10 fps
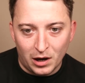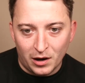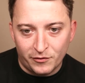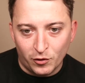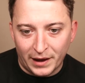
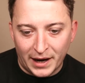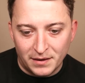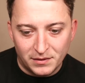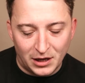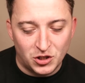thought
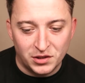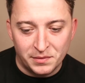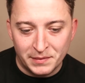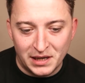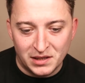they showed
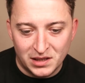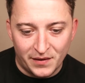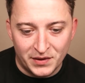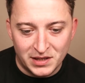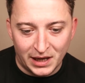some decent stuff
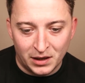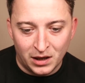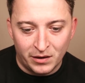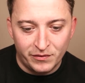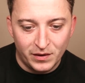in the second
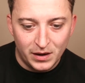half.